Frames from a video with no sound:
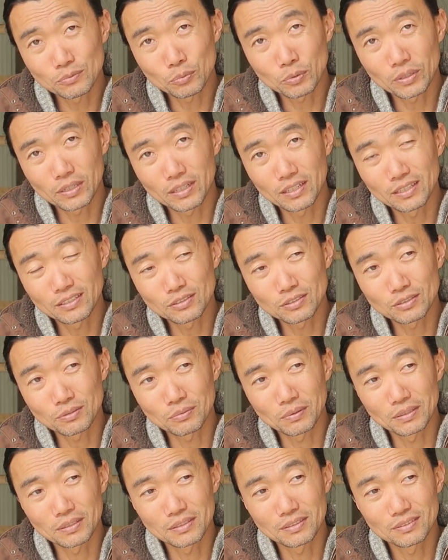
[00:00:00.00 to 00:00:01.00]
when it hits you,
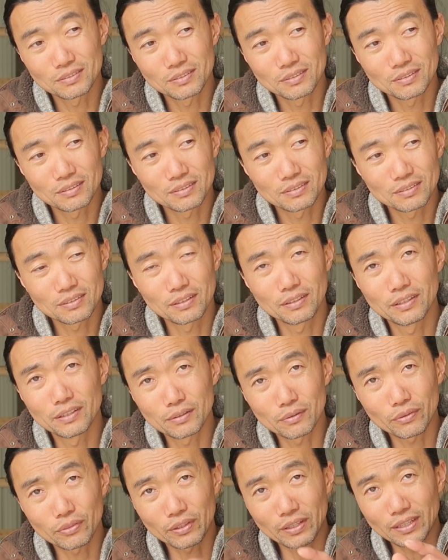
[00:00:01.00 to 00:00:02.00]
when the
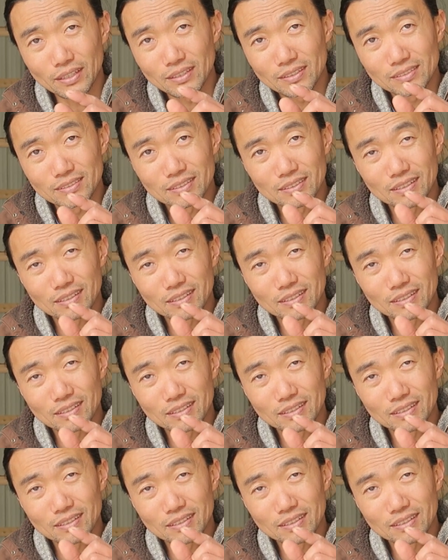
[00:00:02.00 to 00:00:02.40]
little things